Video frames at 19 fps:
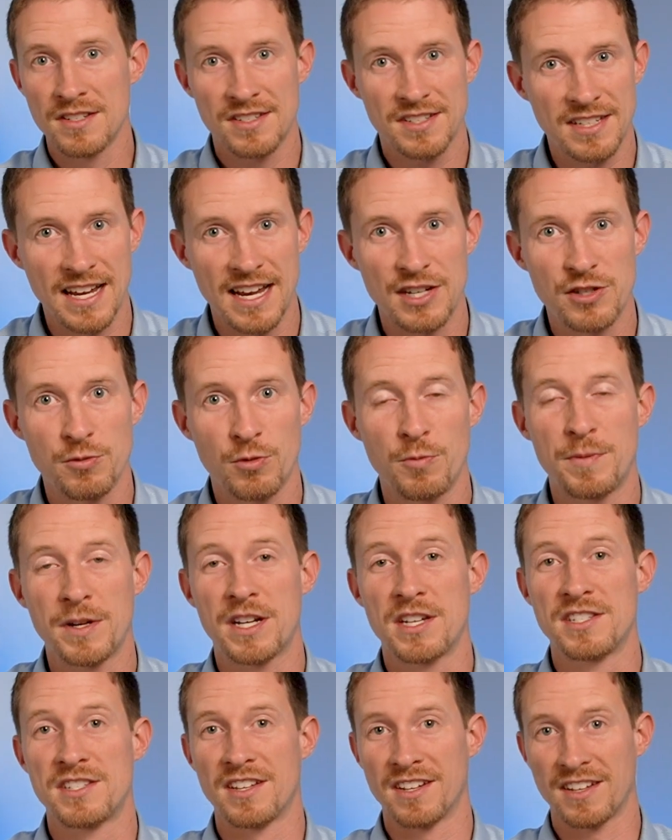schedule,
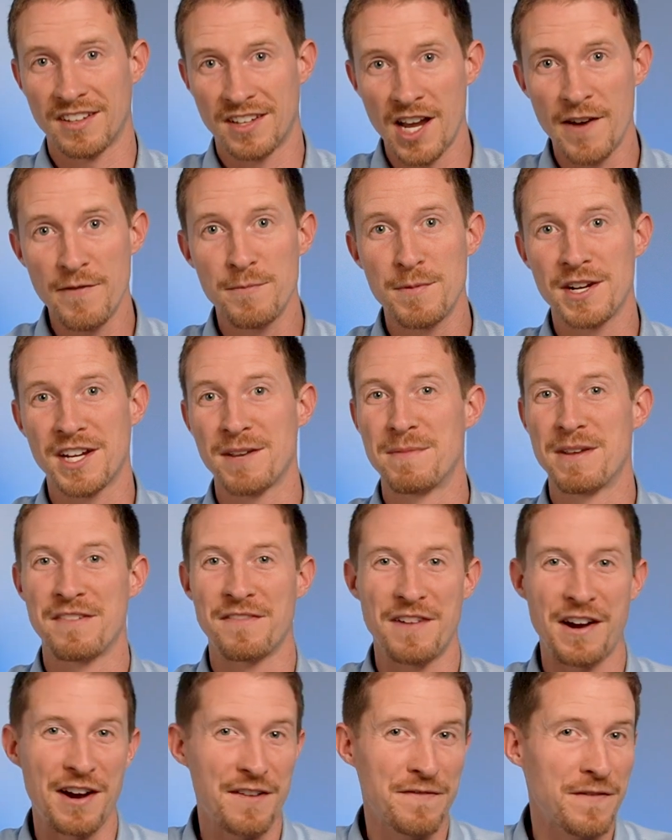because the government can be
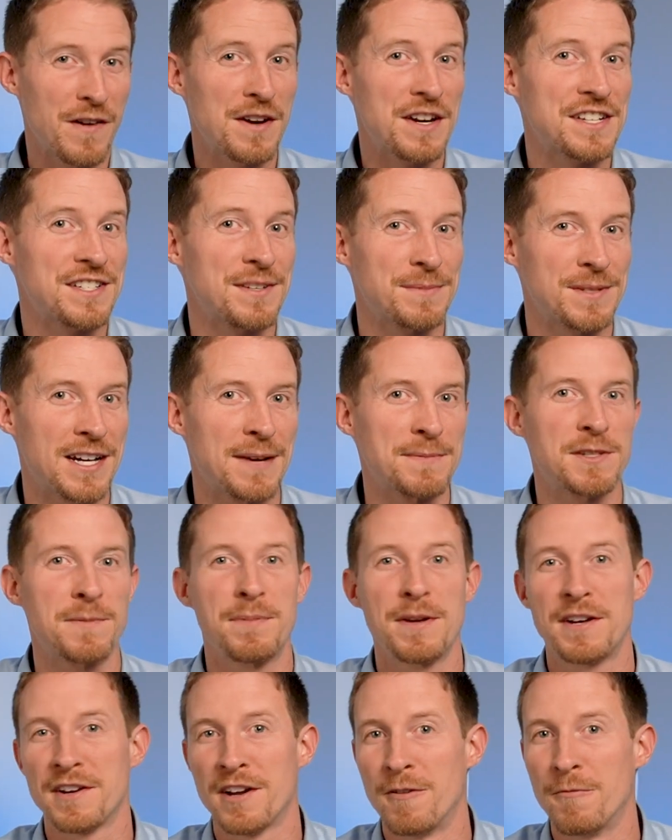very funny sometimes
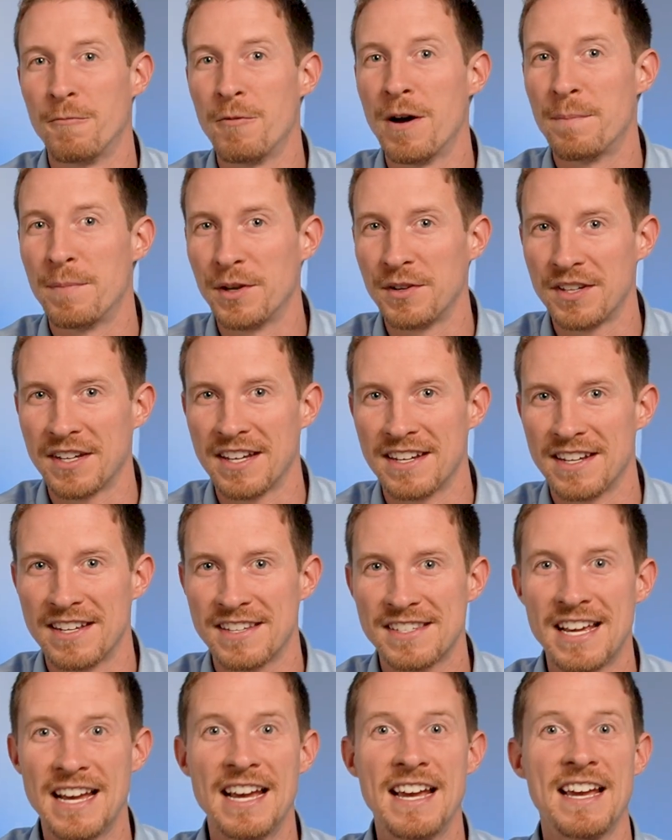depending on what building it
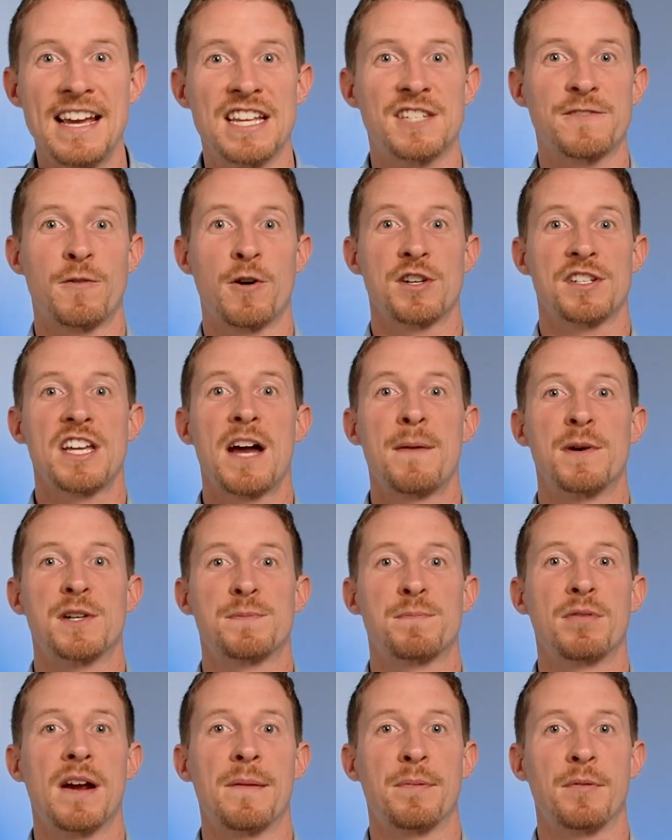is as far as how
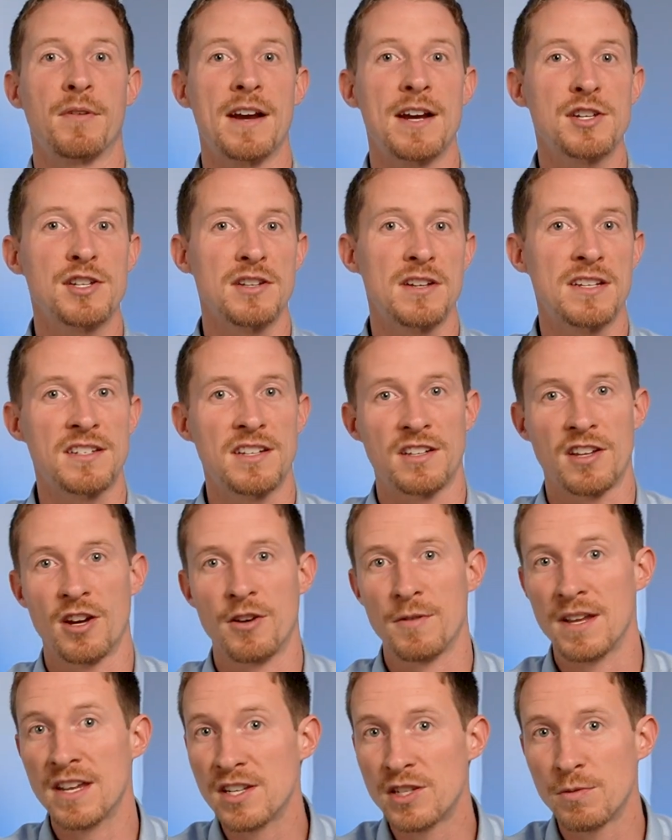much preparation needs to
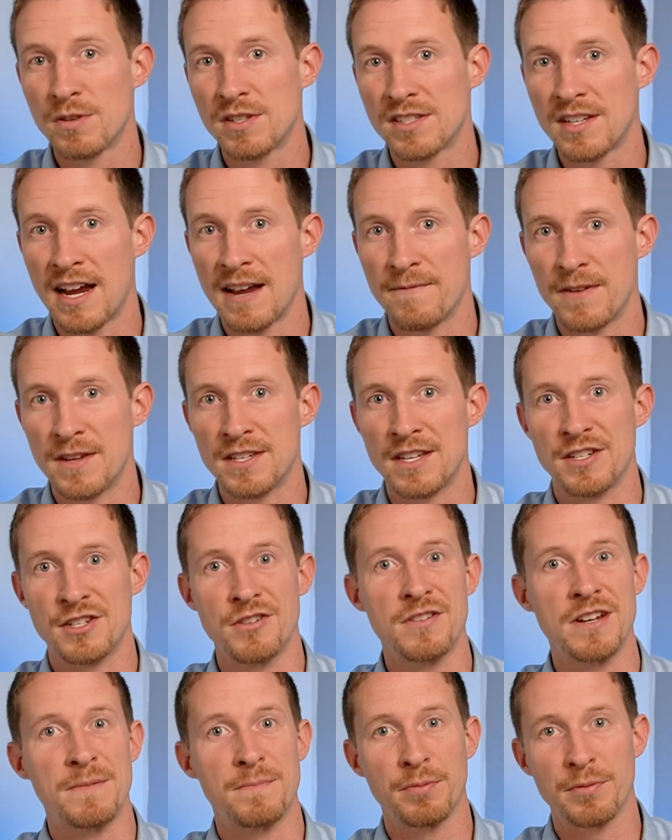go into a site visit. Do
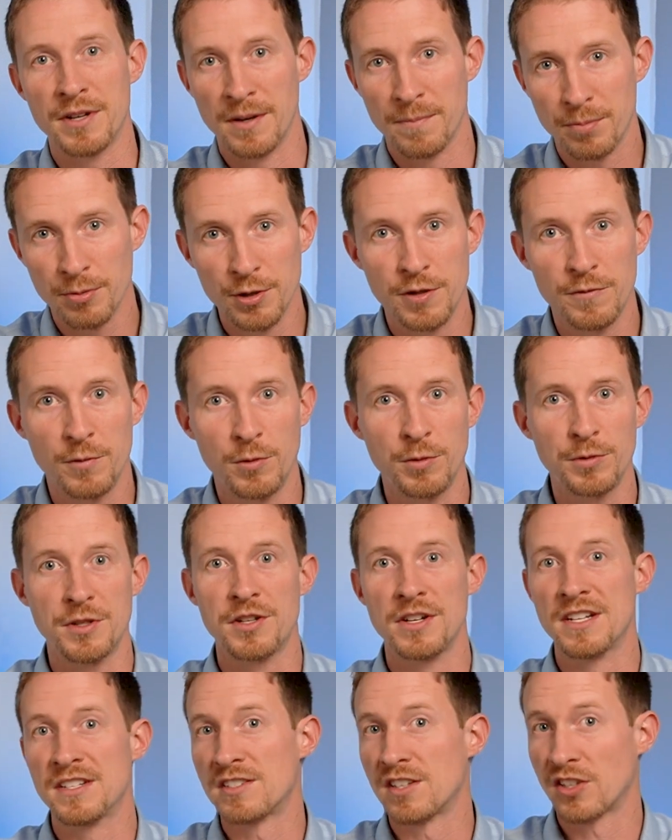you need pre-approval? Do
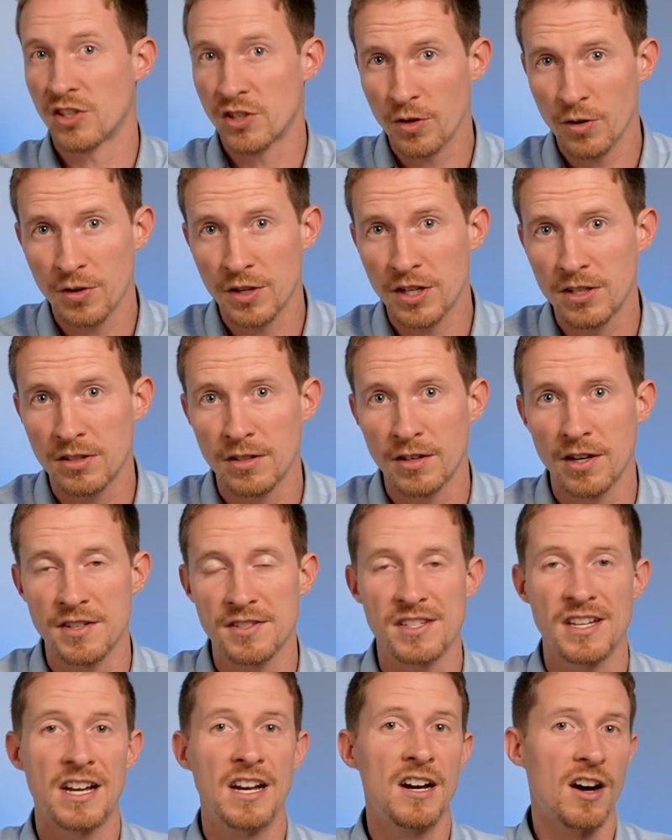you need security clearance?